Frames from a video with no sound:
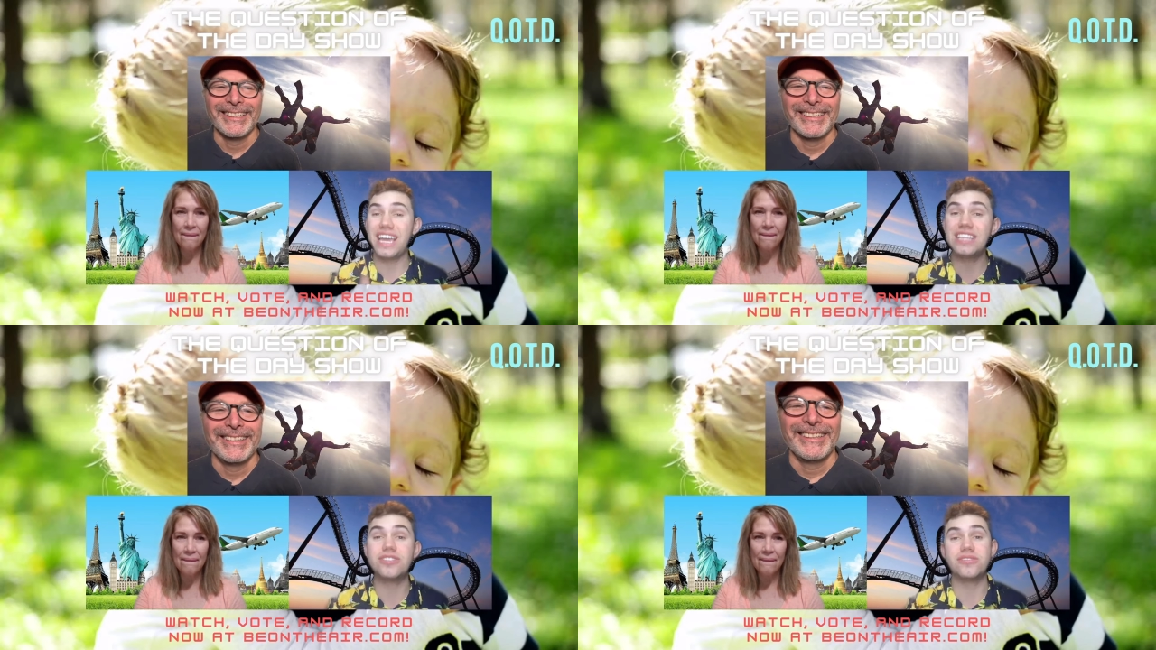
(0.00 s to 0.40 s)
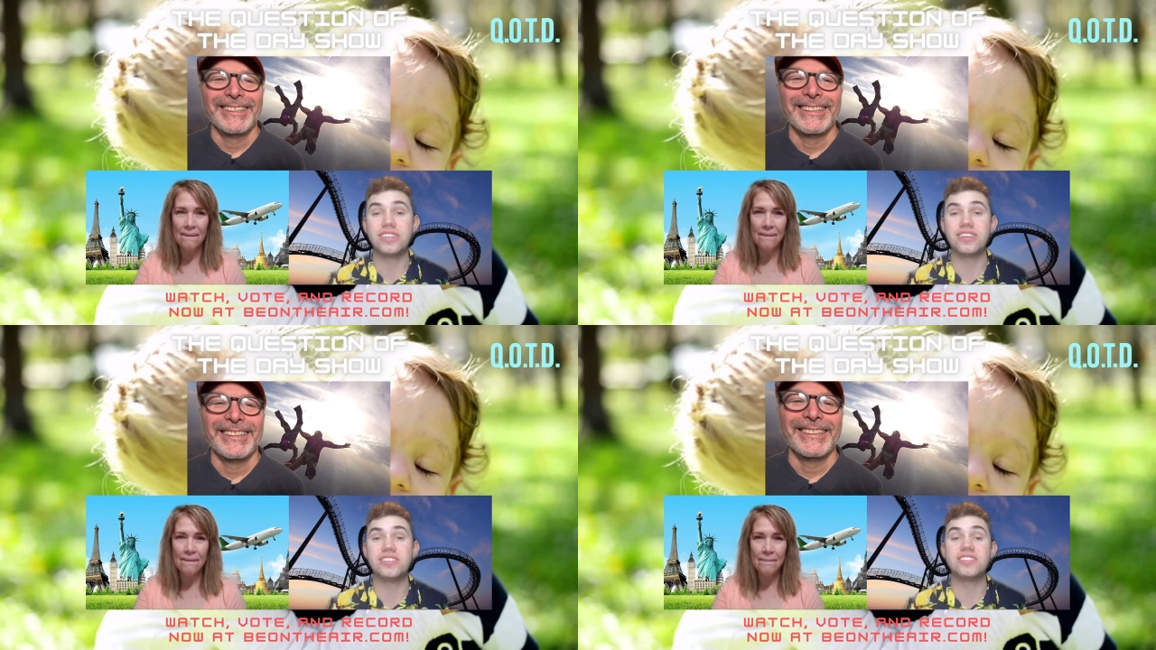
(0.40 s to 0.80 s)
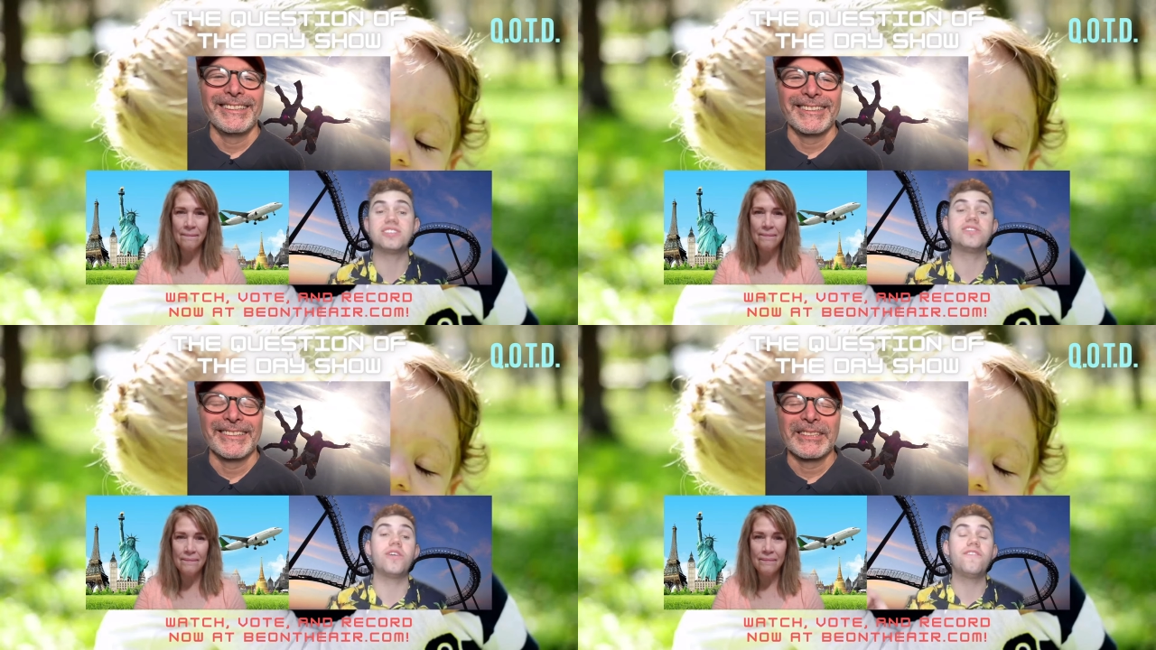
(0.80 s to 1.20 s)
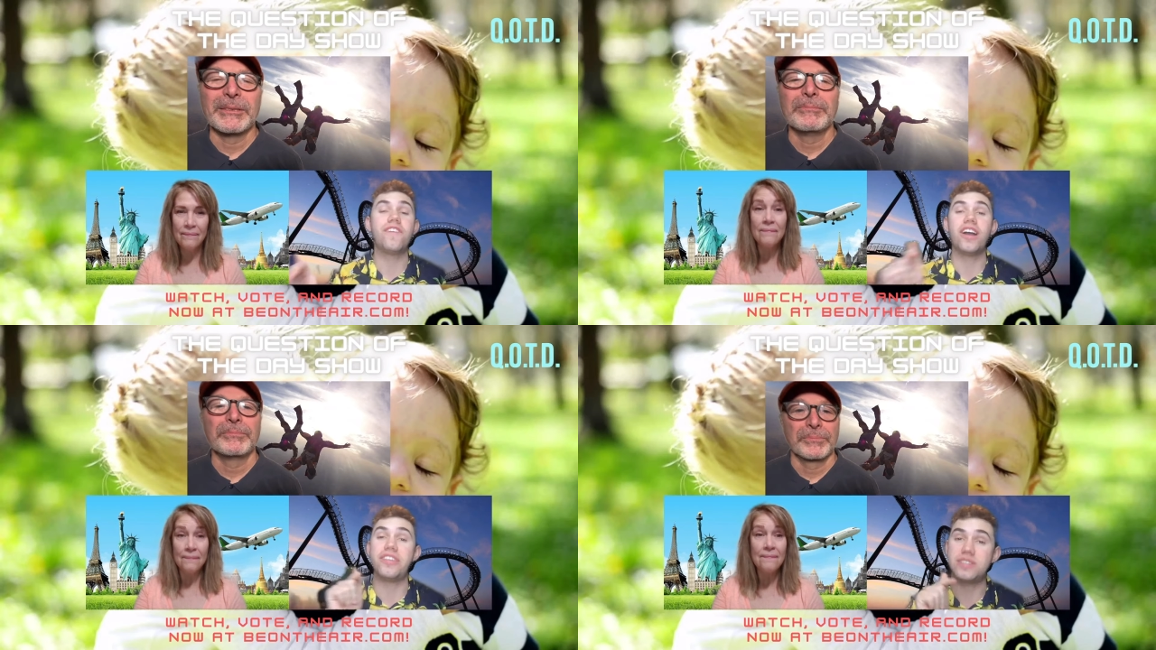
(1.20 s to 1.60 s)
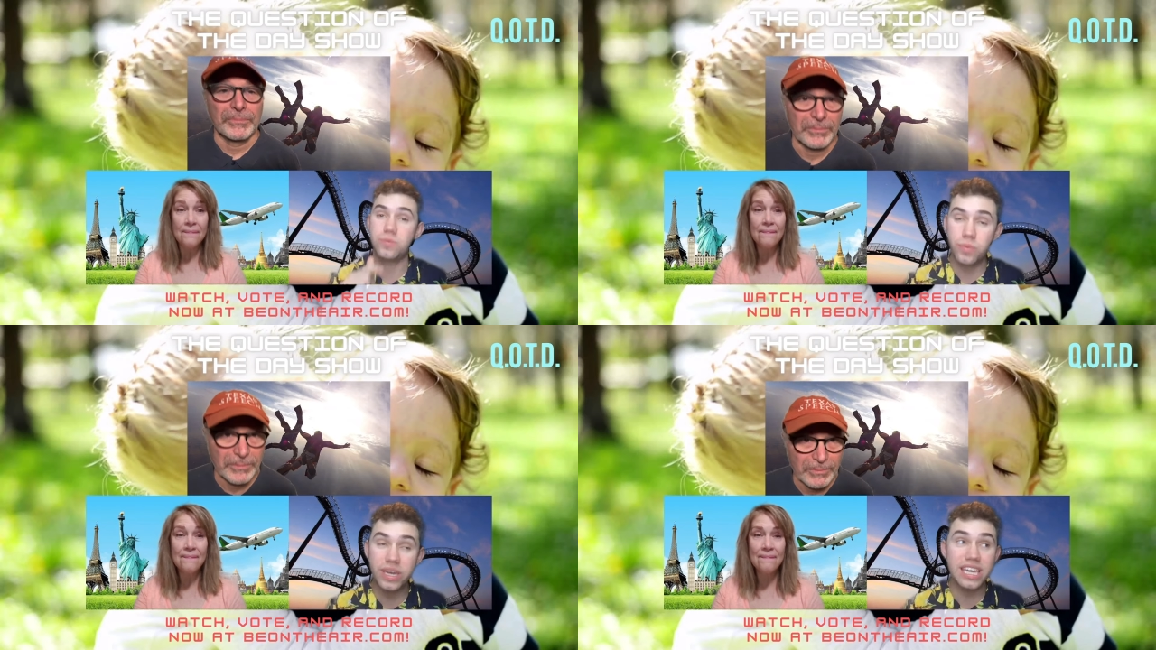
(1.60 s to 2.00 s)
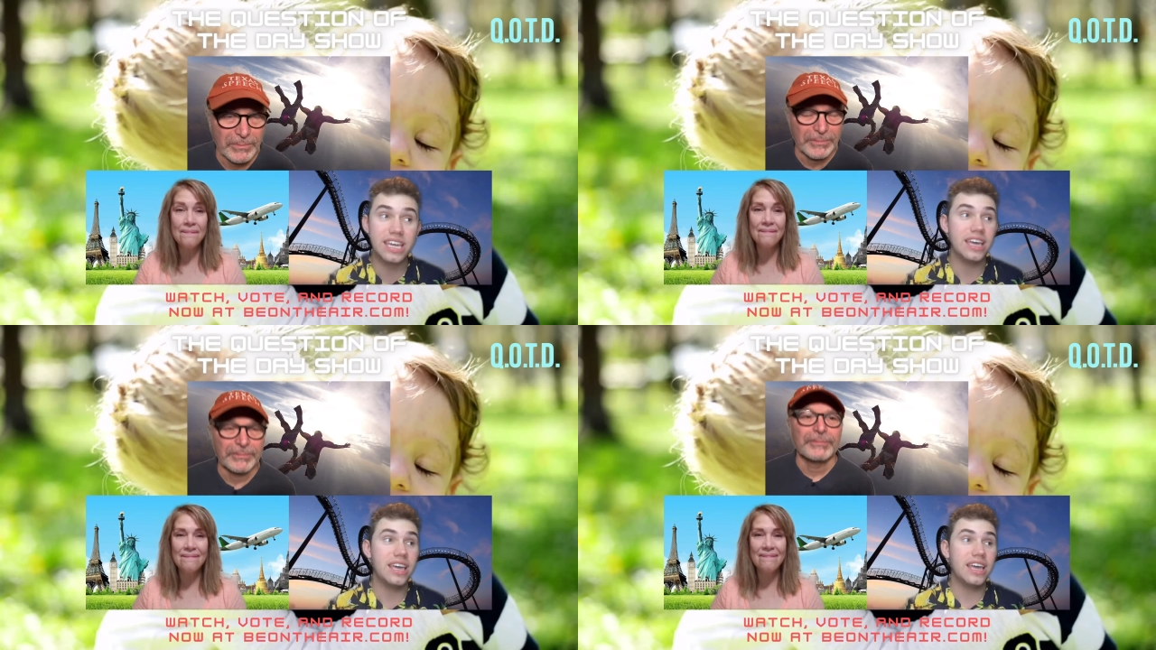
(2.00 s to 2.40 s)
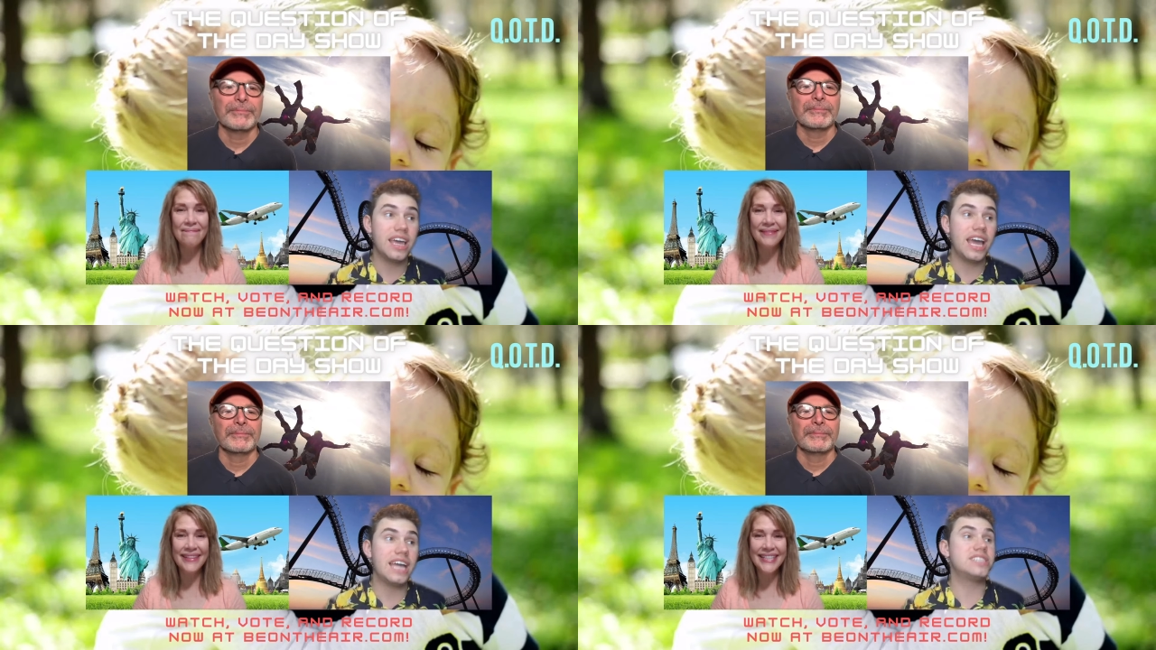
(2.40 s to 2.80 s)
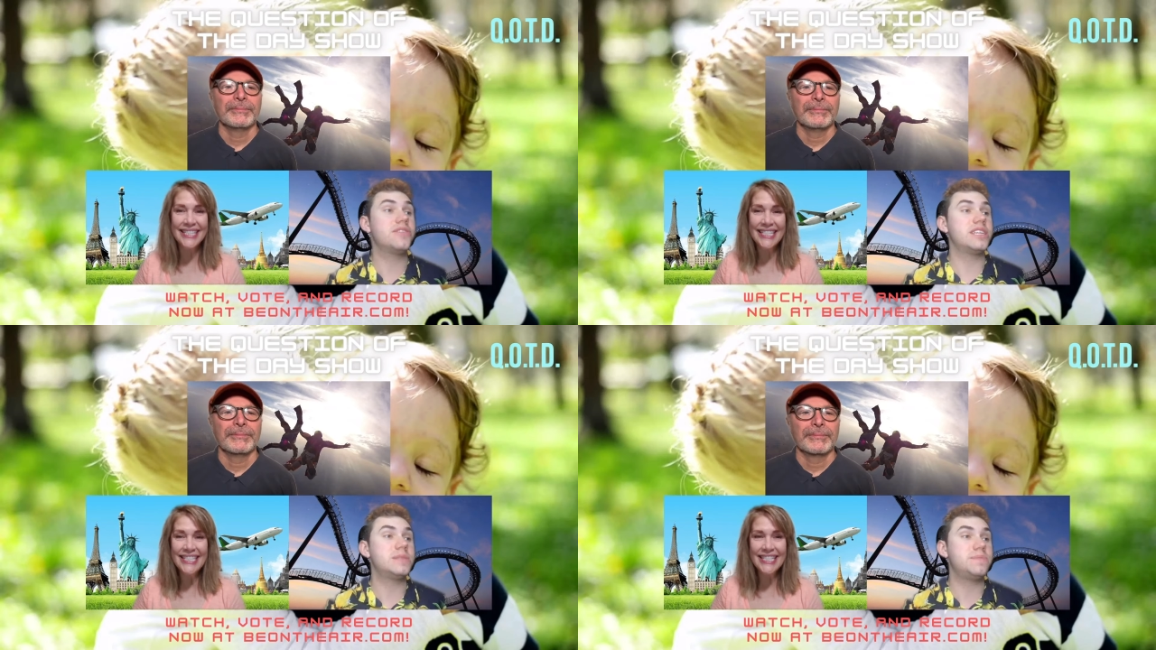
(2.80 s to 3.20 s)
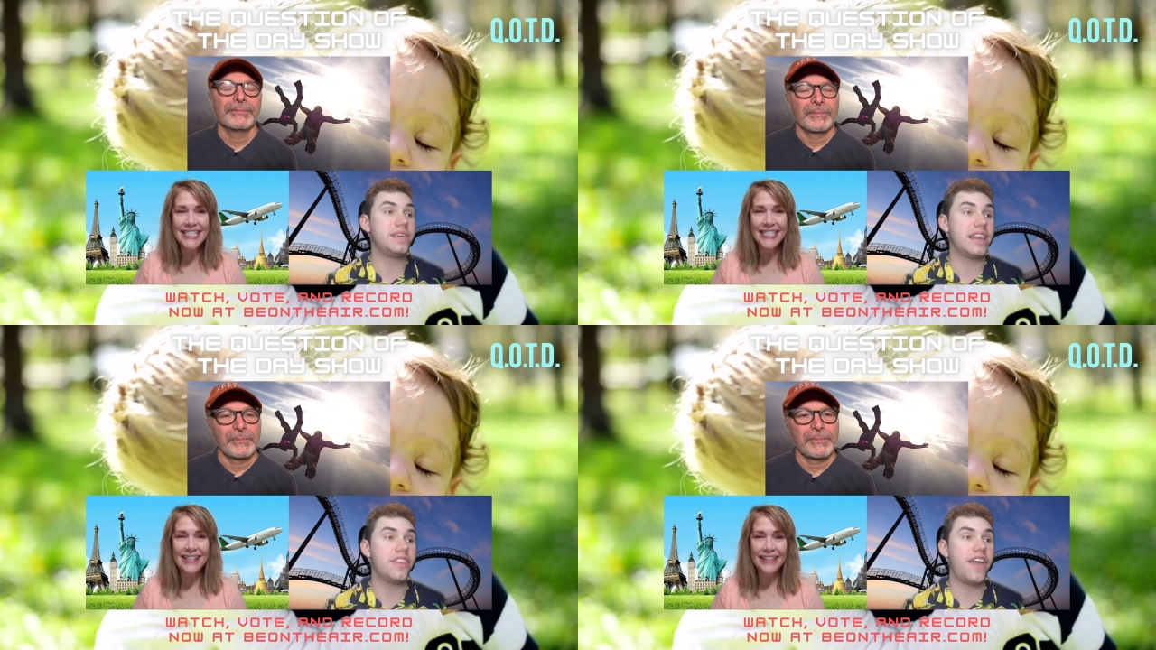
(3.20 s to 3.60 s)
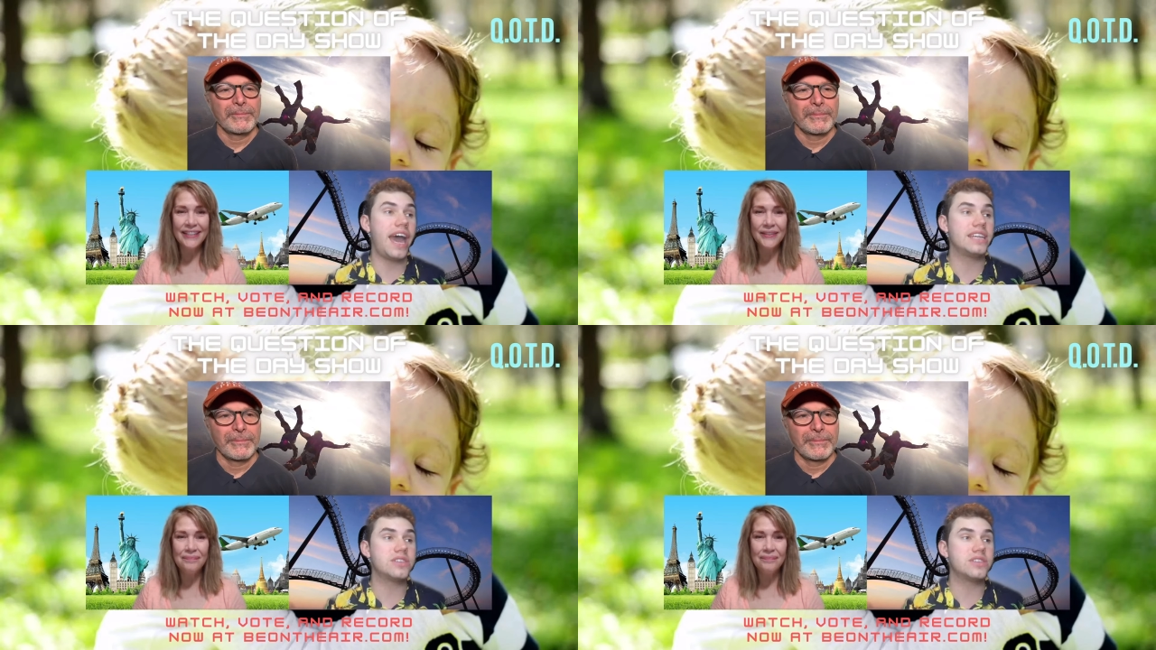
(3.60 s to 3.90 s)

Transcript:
Speaker 1: answer leaders so far this week. And so let's begin that